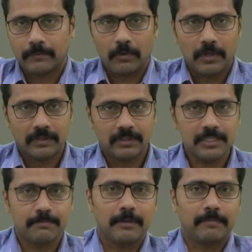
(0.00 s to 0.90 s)
Now,
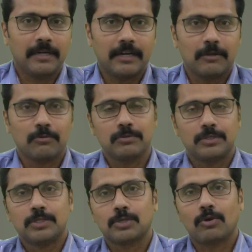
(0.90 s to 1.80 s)
this preparatory
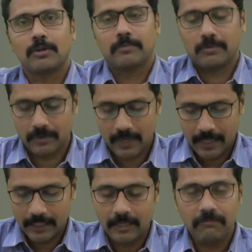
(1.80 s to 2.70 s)
course is all about
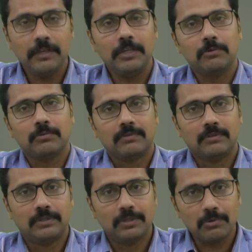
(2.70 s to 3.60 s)
giving you
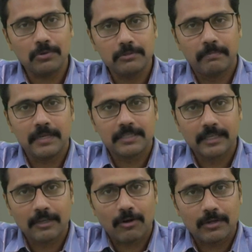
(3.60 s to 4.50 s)
those
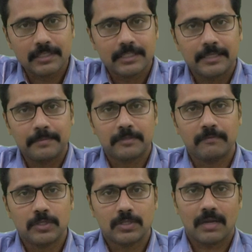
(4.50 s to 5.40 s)
basic concepts
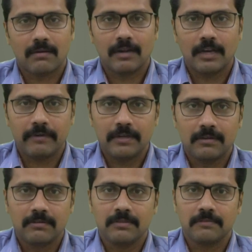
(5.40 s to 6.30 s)
which are
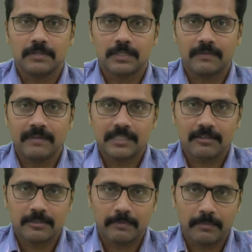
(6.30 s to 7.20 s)
relevant to your civil
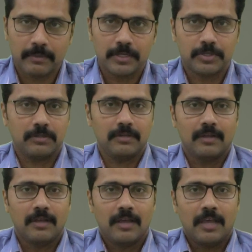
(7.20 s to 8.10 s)
service preparation
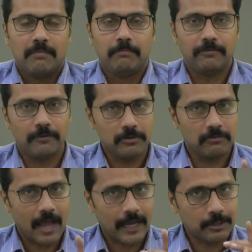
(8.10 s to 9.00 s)
before
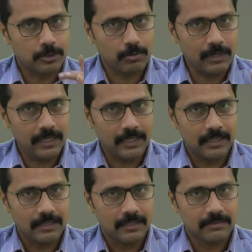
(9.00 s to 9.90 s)
you
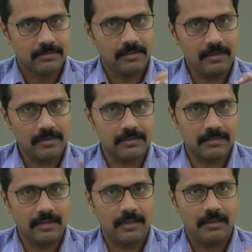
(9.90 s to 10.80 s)
actually
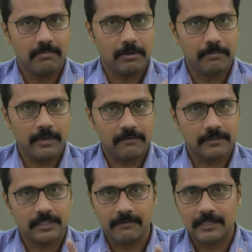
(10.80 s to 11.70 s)
seriously prepare
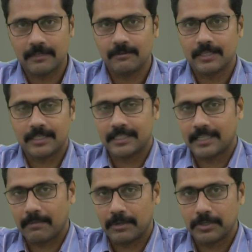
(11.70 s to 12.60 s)
for civil services
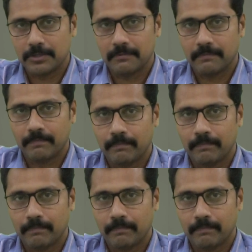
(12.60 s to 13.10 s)
examination.